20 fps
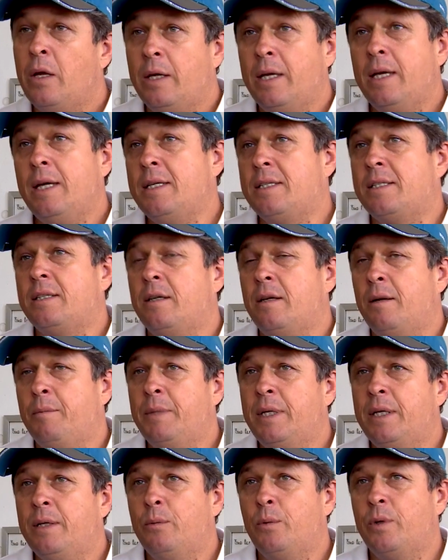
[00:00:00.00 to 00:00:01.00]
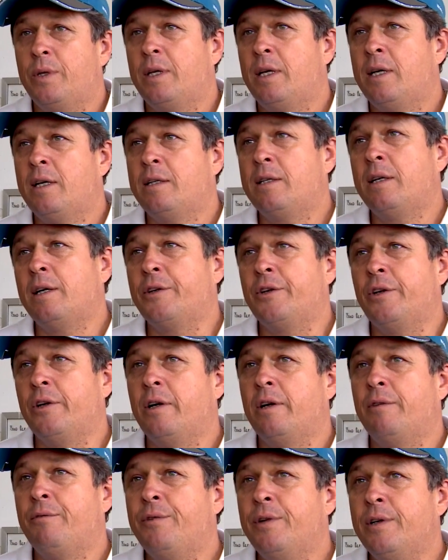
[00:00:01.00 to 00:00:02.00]
Yes, without a doubt.
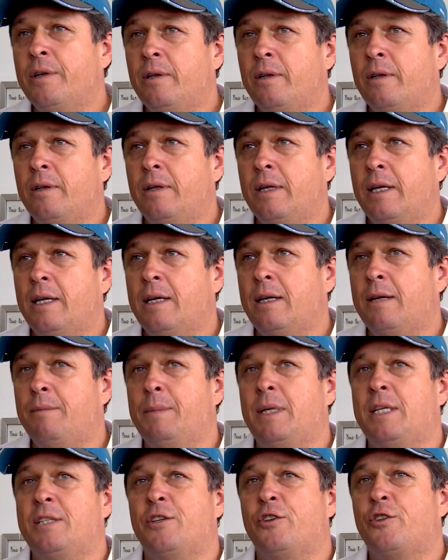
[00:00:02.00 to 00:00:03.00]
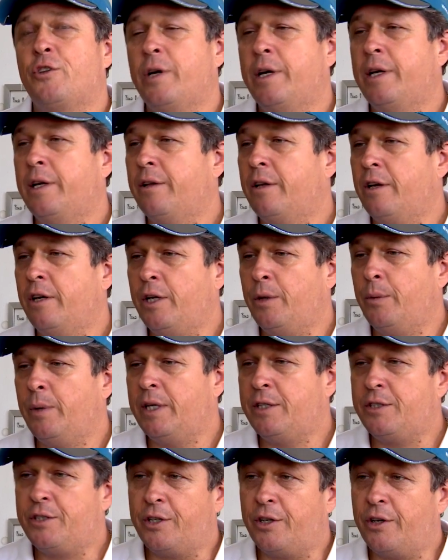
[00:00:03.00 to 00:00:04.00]
I feel as a trainer, the only
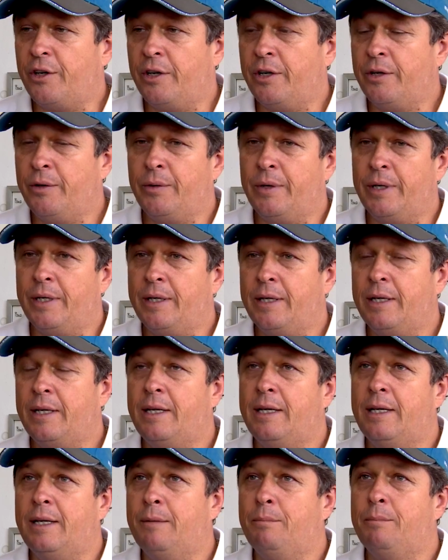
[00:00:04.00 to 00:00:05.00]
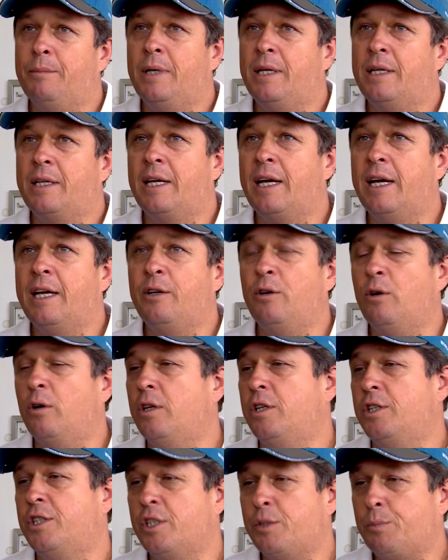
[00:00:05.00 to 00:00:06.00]
way to grow and gain
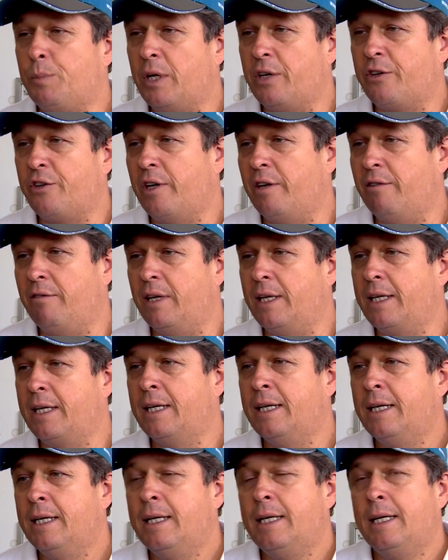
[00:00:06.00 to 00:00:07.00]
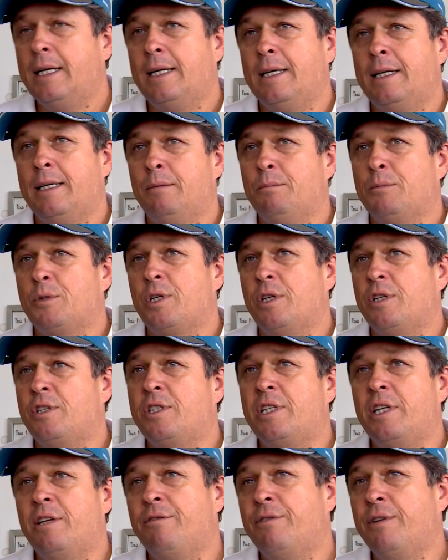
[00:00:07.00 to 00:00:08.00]
knowledge is by travelling. So it's
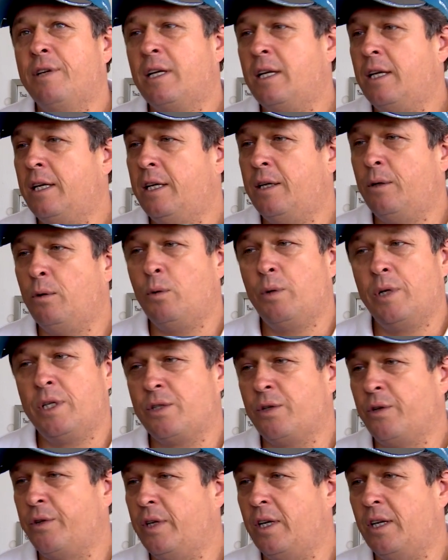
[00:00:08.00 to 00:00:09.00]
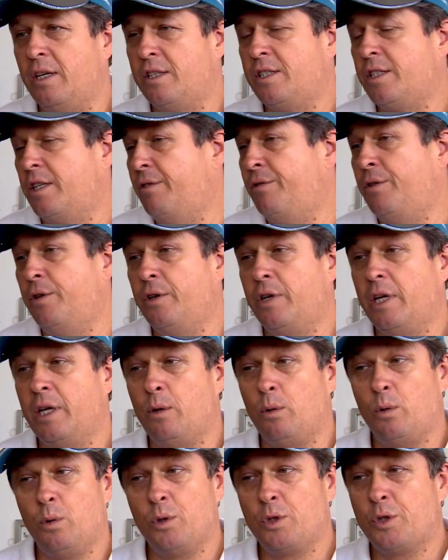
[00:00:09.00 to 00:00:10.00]
definitely always on the list if you get
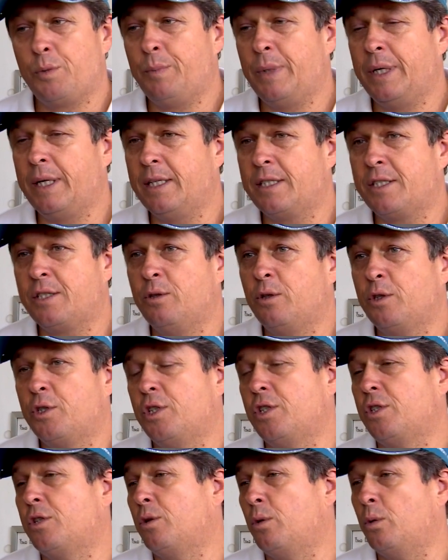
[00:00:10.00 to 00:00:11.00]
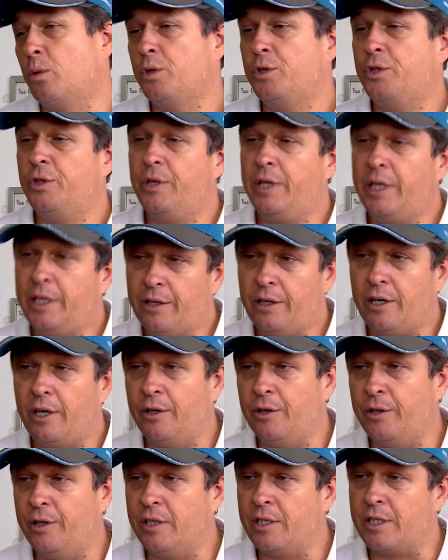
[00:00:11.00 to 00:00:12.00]
a horse, but it's not just the horse, you need the
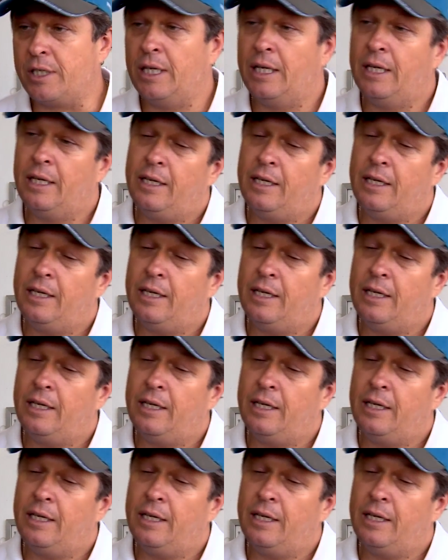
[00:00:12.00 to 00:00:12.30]
owners.